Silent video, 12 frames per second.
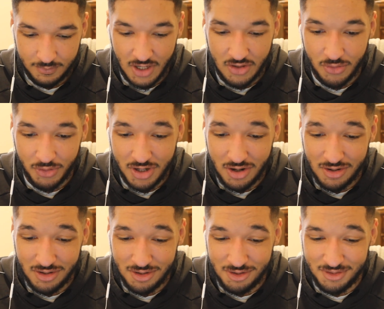Daniel
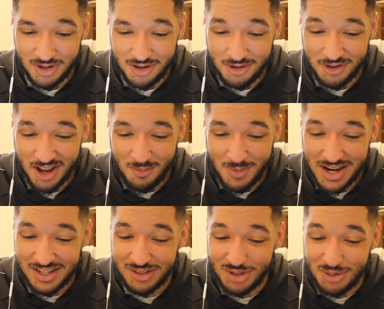Ricciardo? No, not
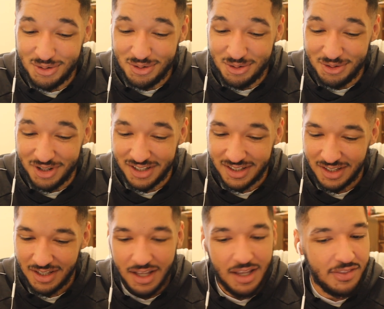my dude.
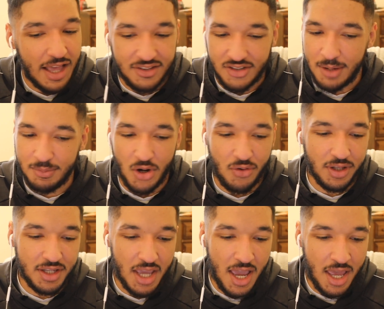That same turn
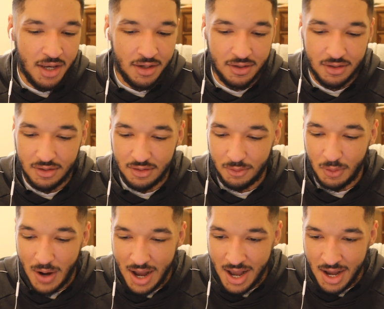again.
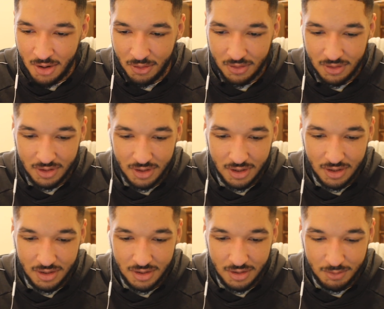Wow.
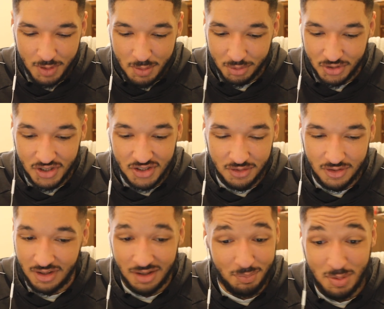People cheat.
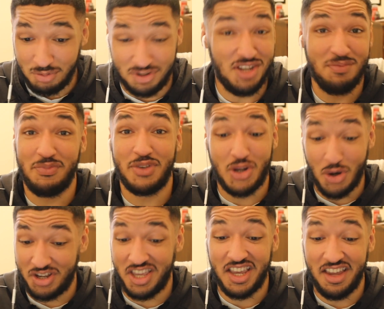Yeah, people keep
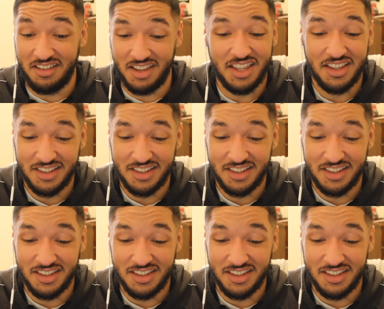cooking it.